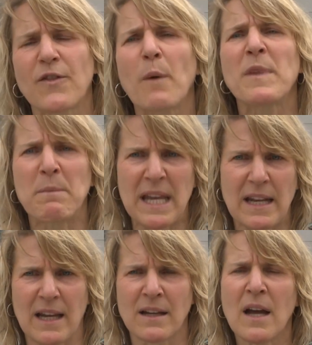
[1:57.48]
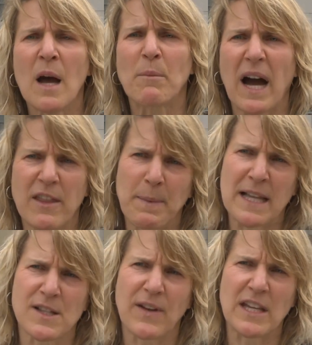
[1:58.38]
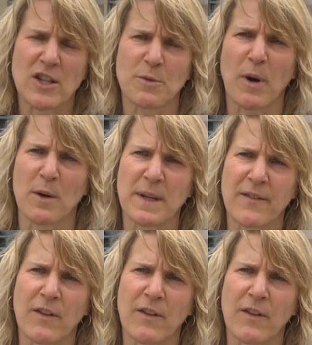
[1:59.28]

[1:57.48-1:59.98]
from the meeting by the Pennsylvania Department